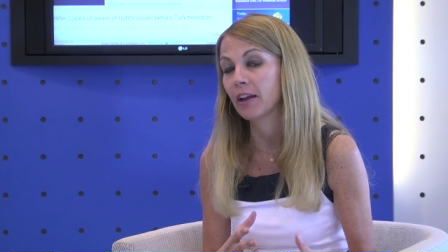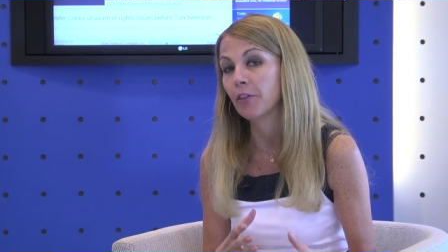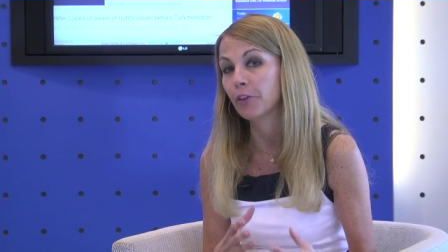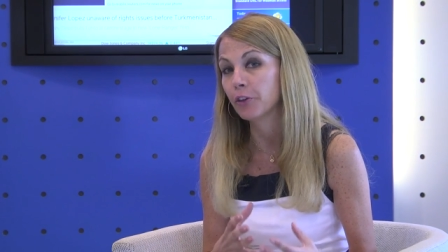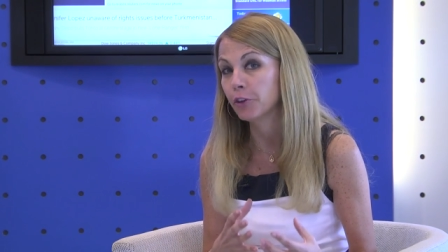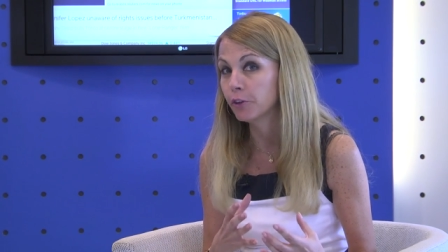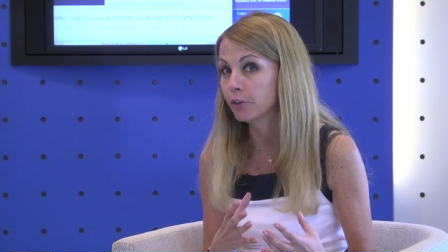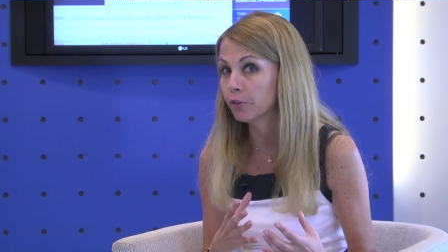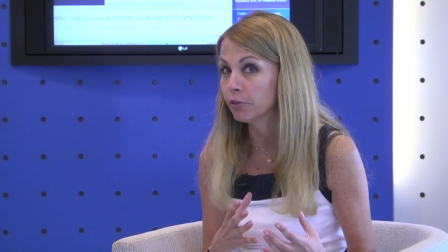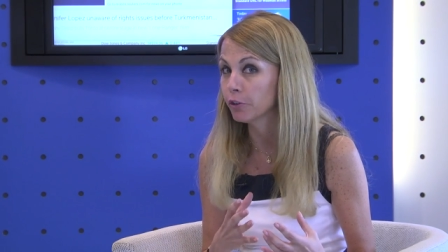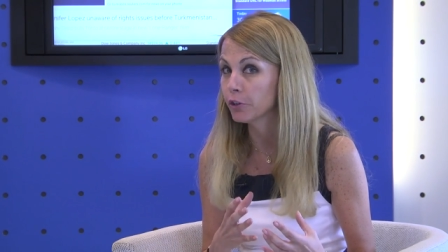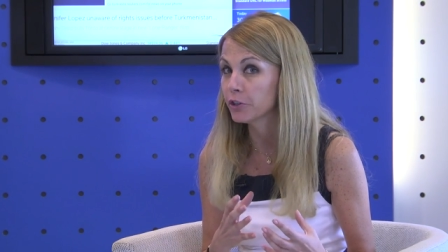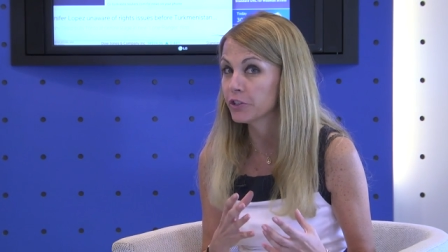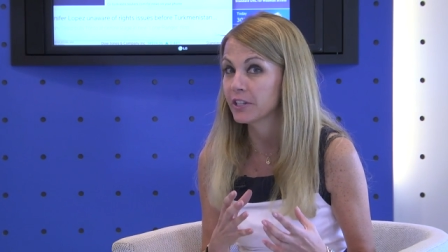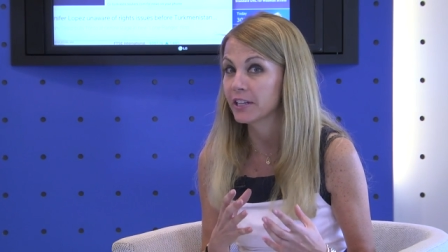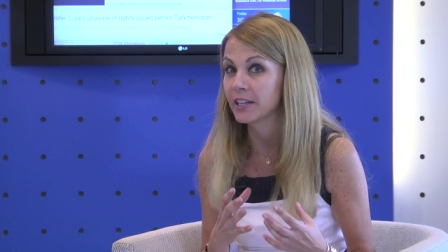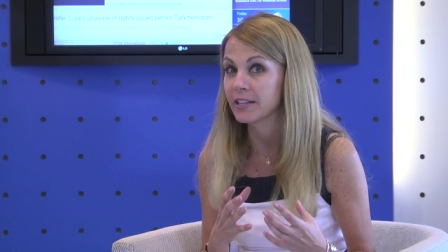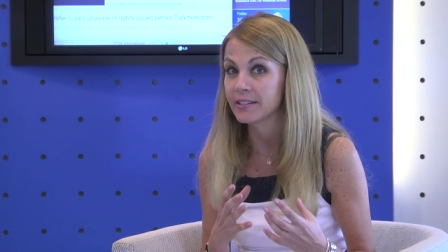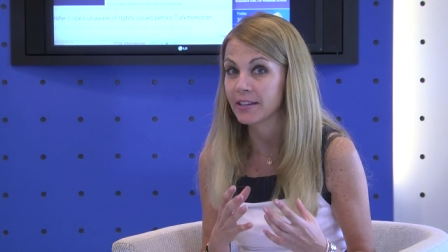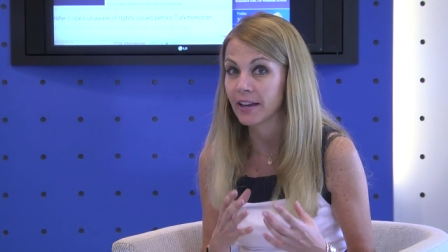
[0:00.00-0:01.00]
And the
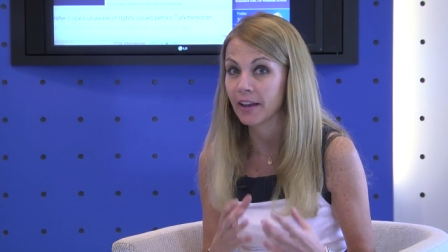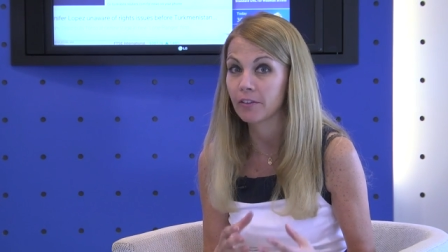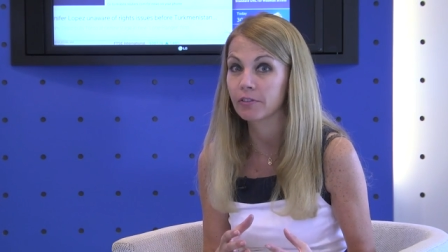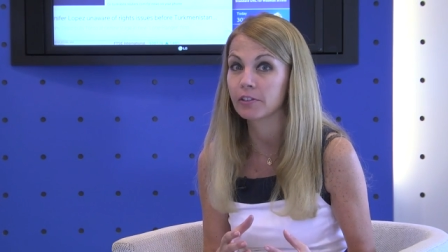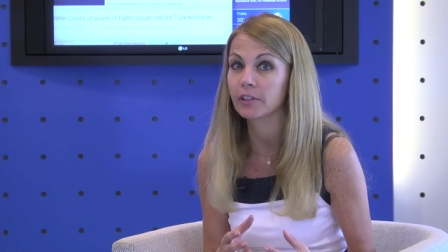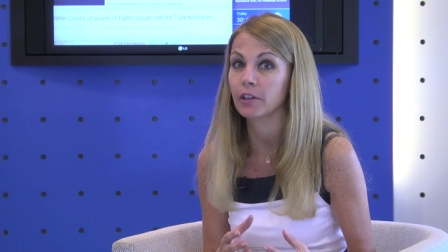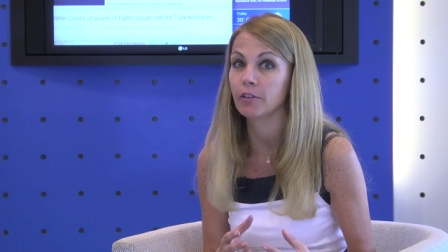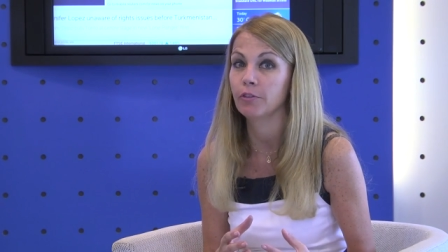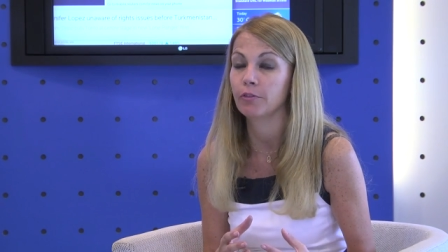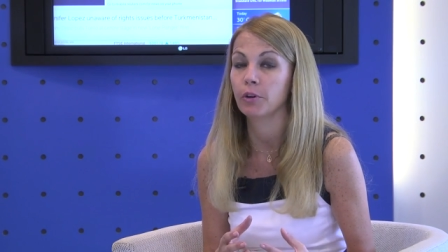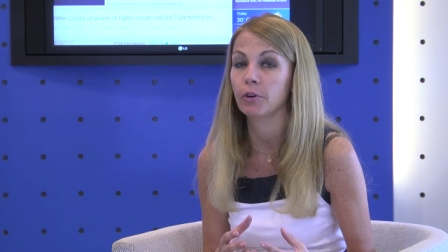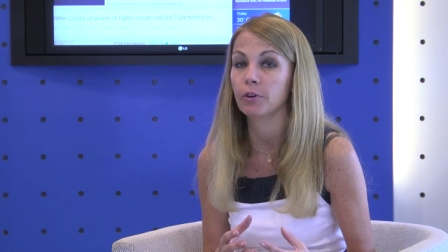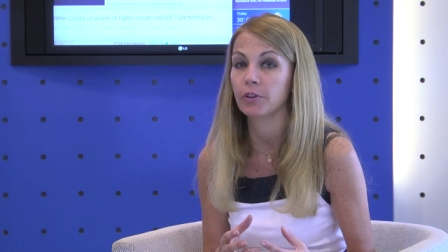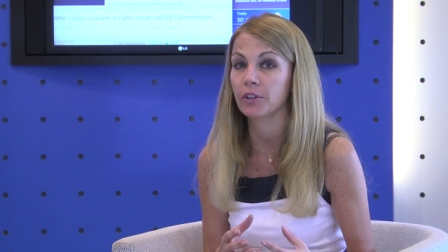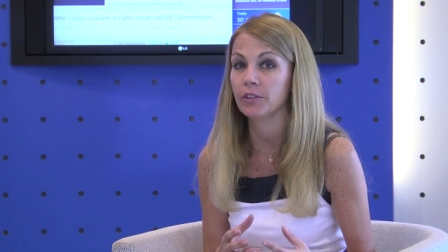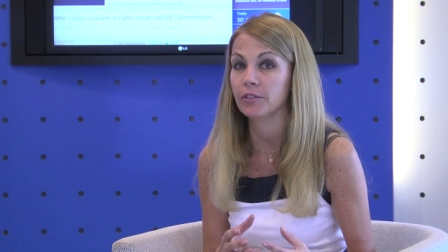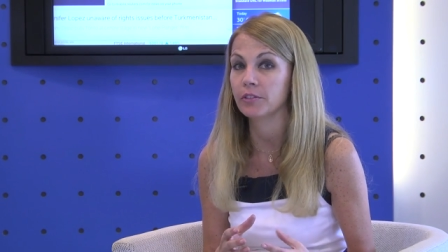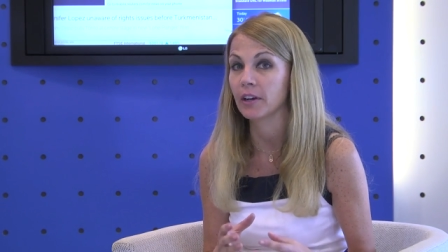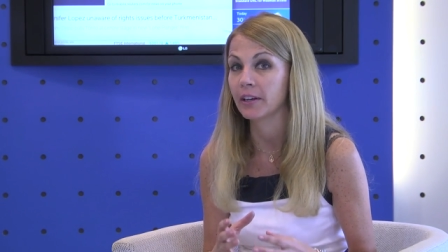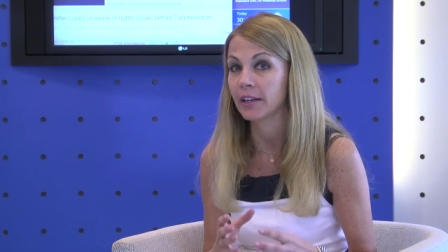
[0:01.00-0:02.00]
university is heavily
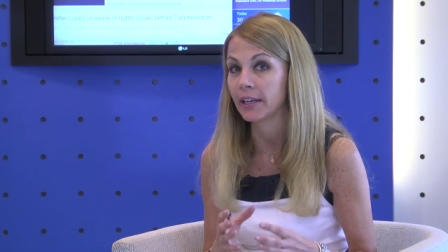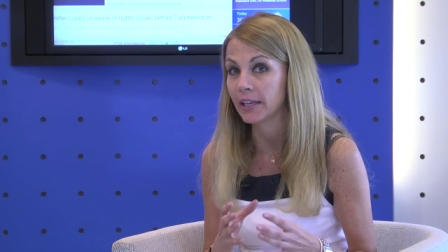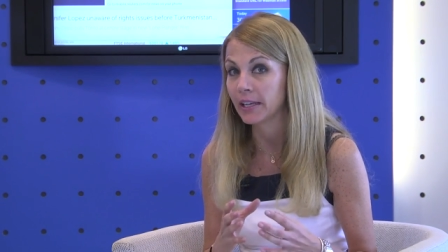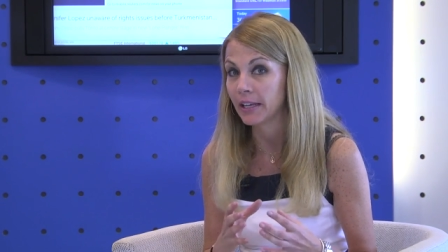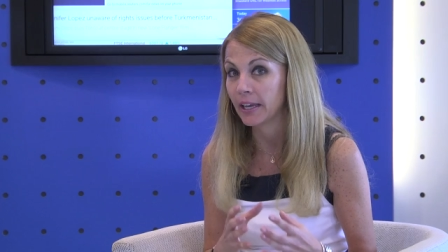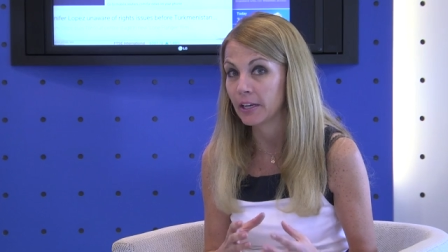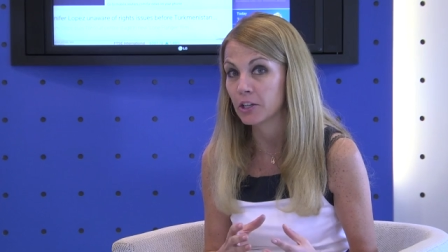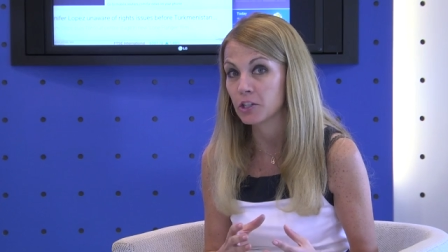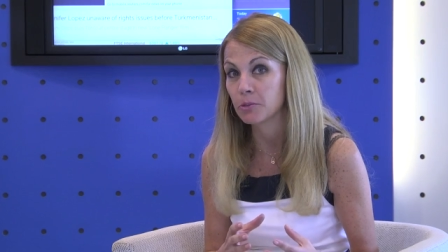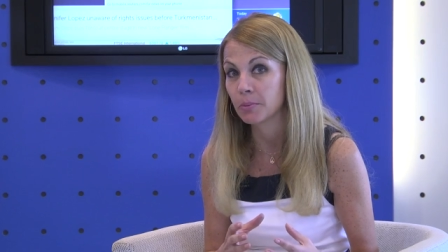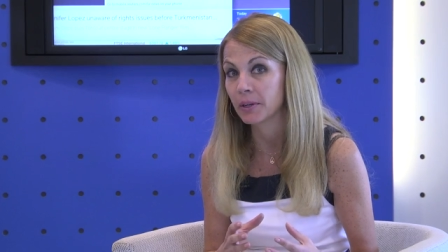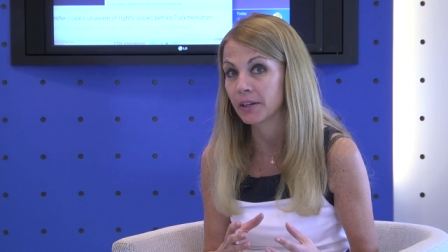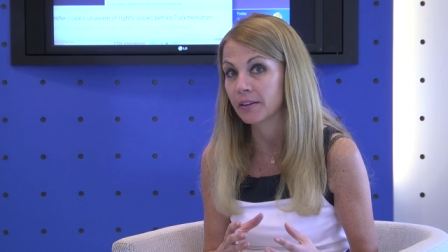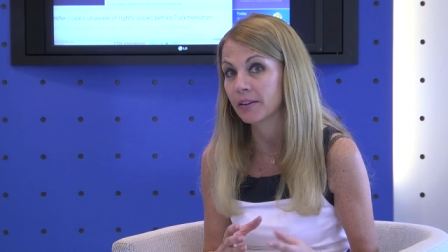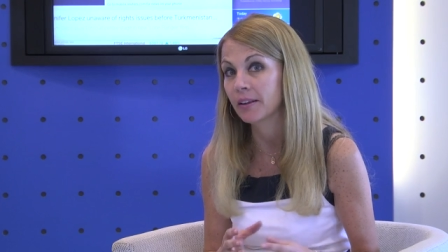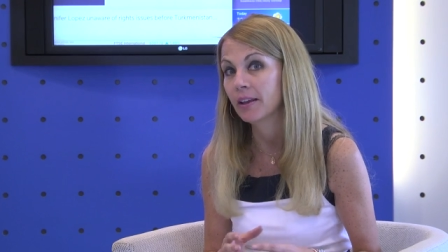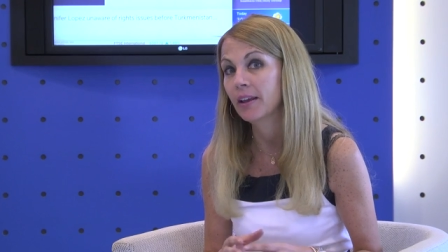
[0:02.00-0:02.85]
focused on engagement